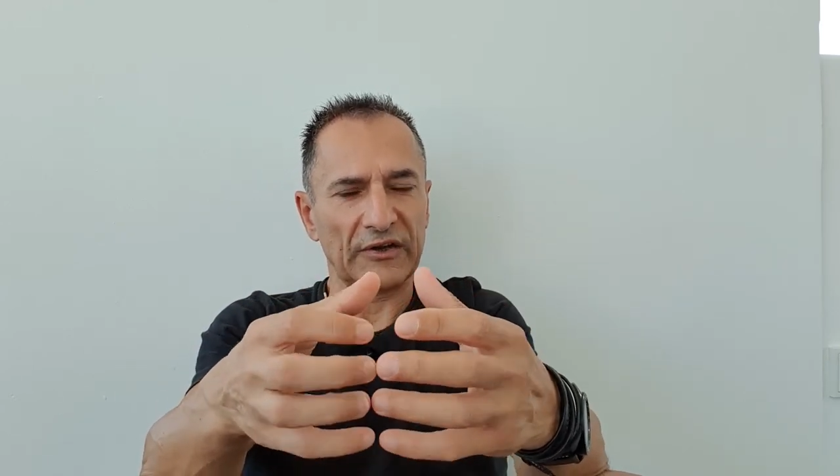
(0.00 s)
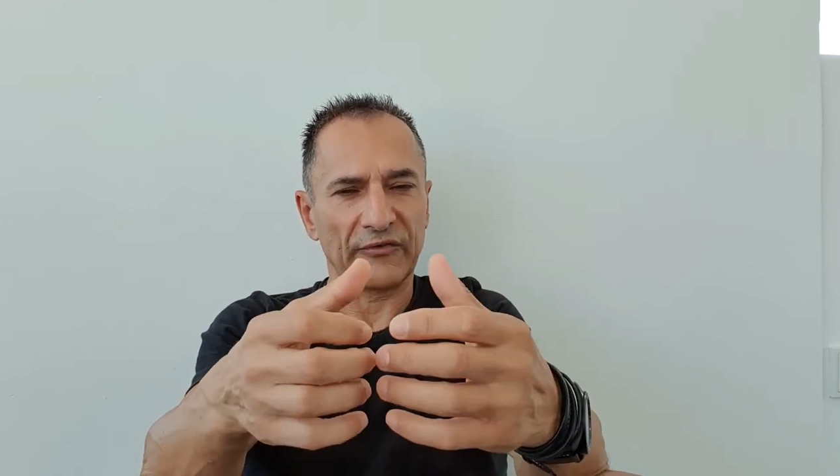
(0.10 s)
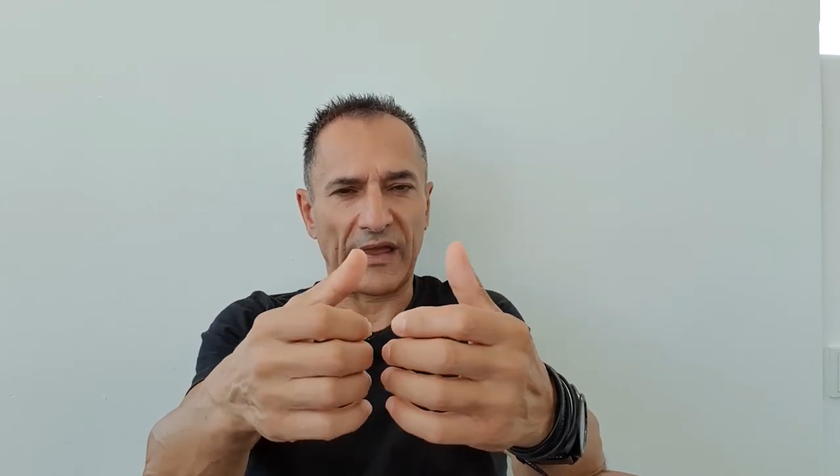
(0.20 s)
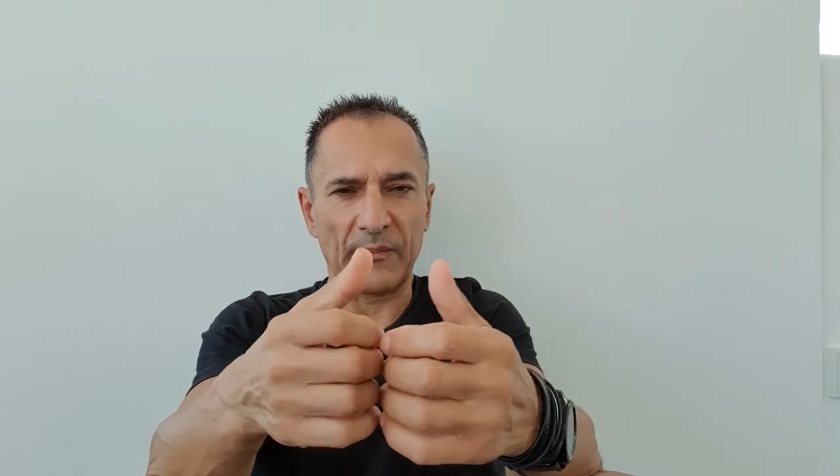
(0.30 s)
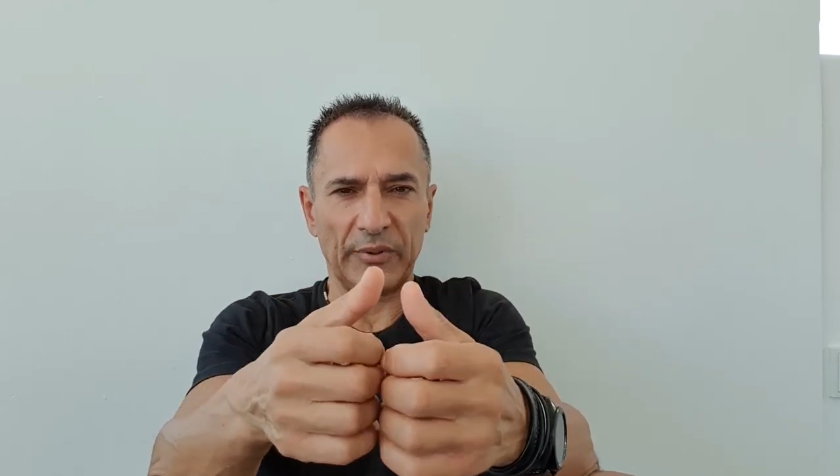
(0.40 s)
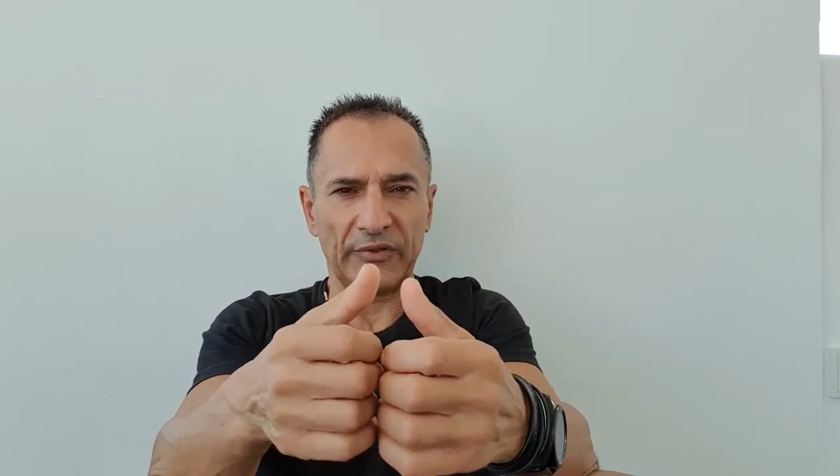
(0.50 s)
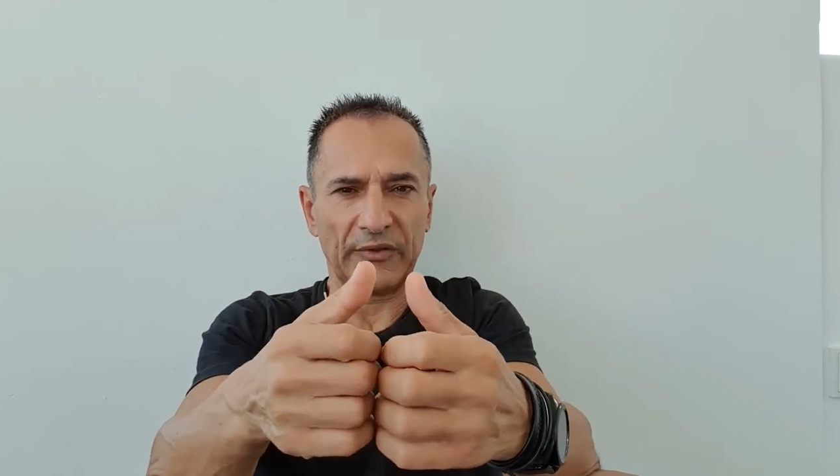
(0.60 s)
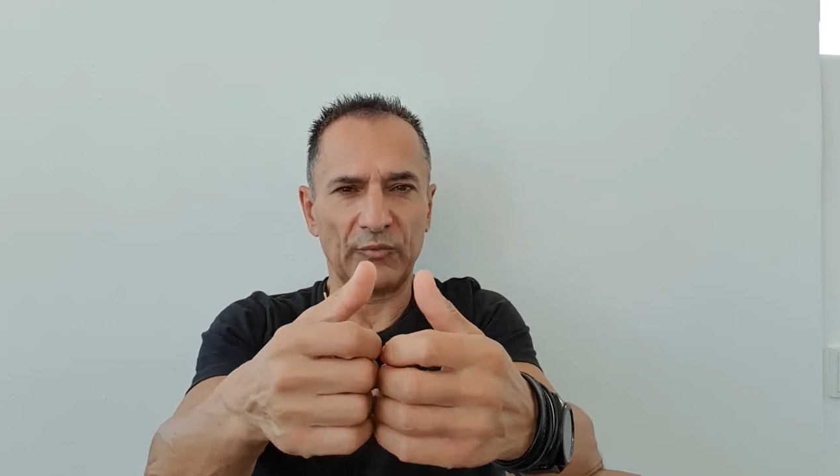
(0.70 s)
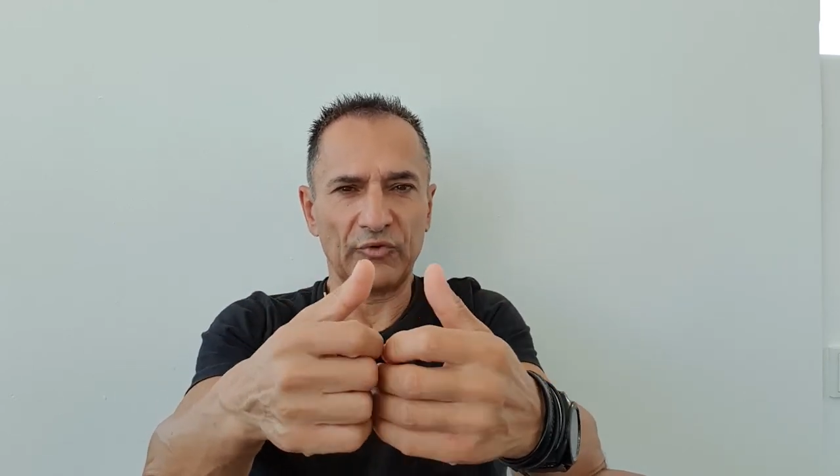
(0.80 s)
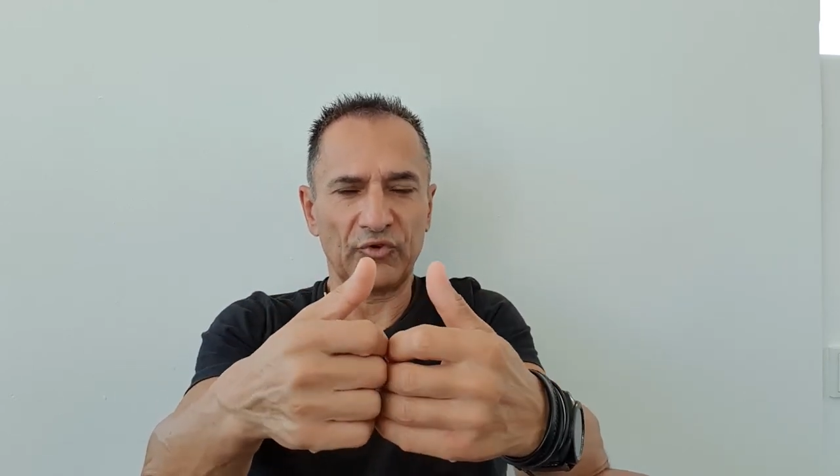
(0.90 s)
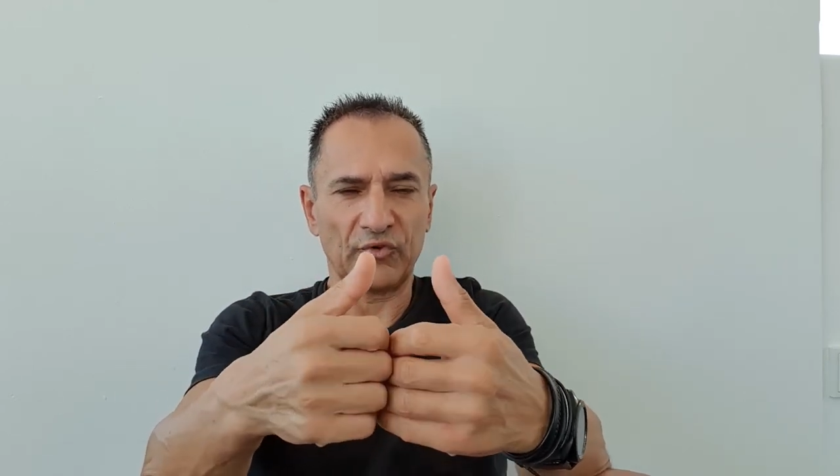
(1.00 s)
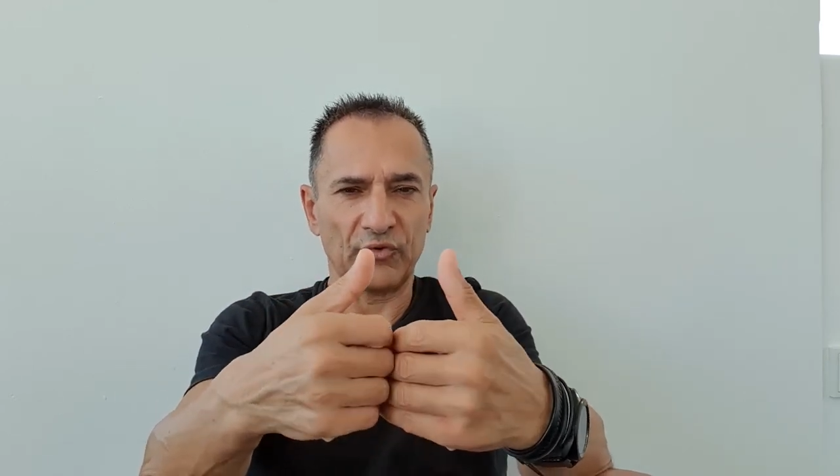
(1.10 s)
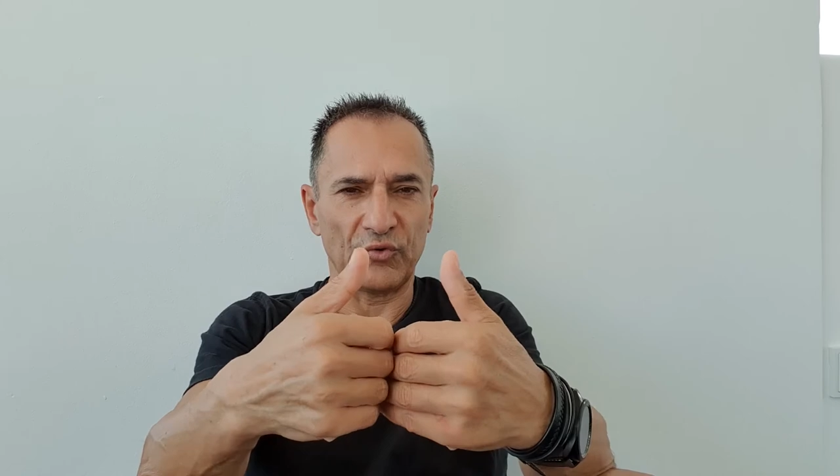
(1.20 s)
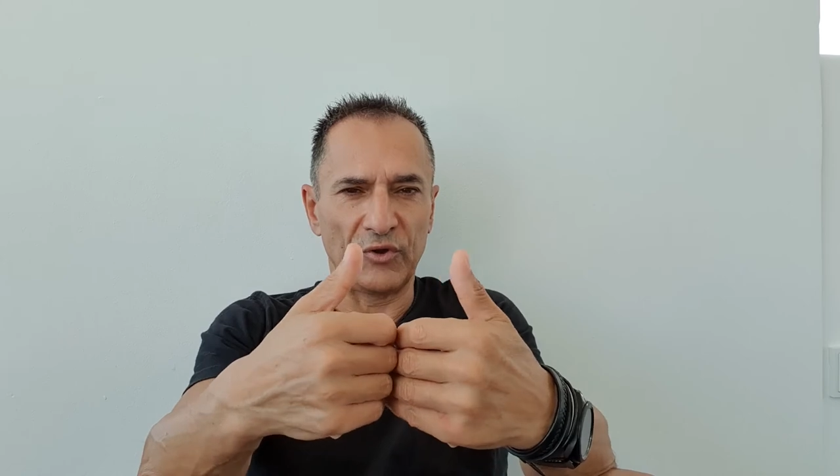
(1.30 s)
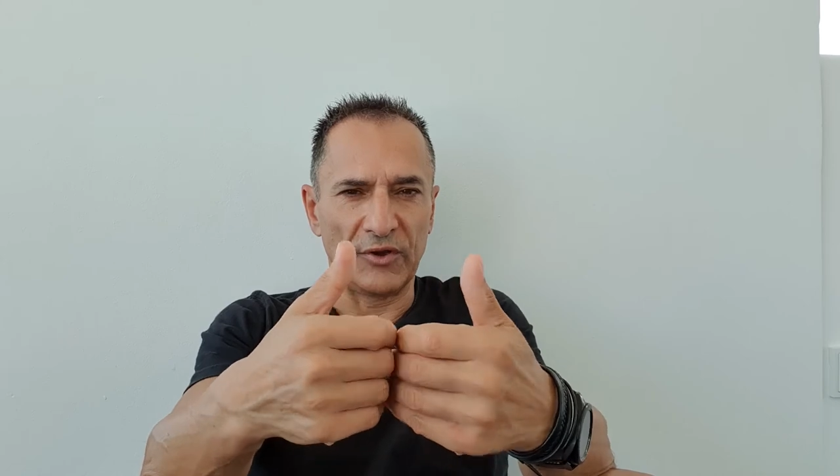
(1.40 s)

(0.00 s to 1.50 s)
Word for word: of empathy which you